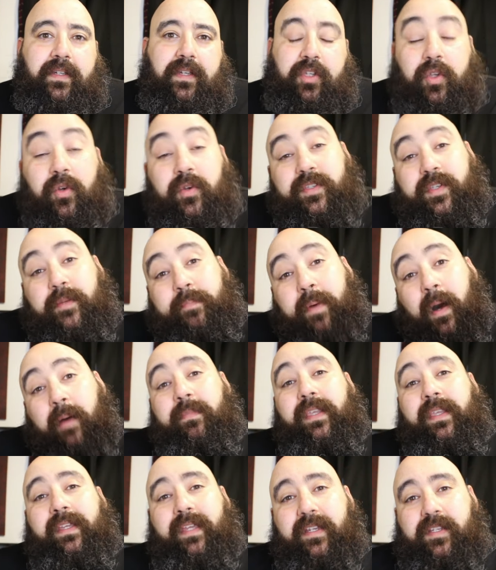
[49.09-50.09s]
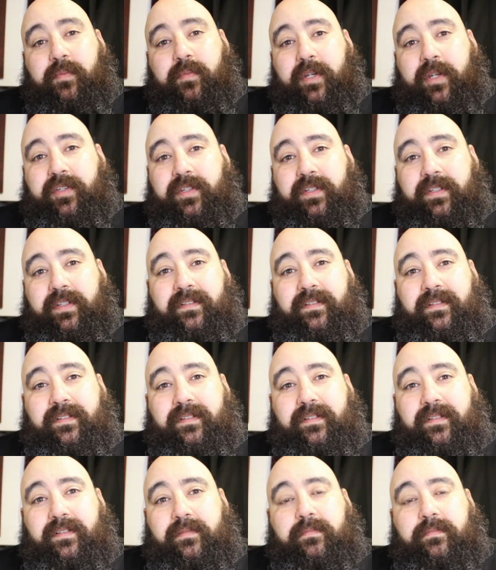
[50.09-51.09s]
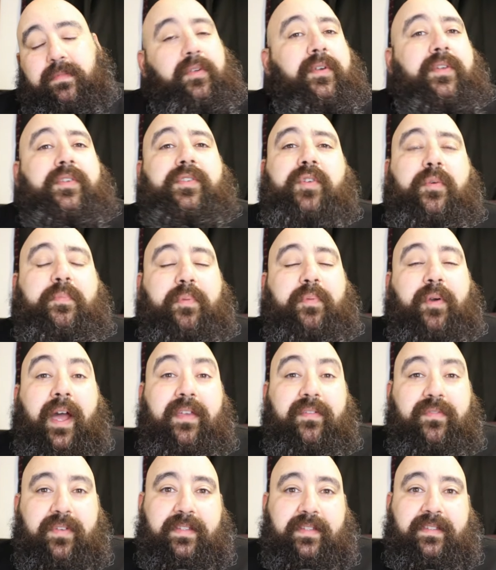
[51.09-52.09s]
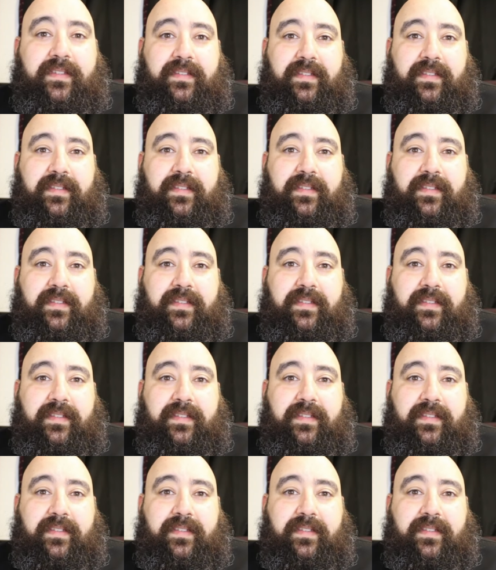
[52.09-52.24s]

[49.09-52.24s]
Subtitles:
There is a public expression, but there is no private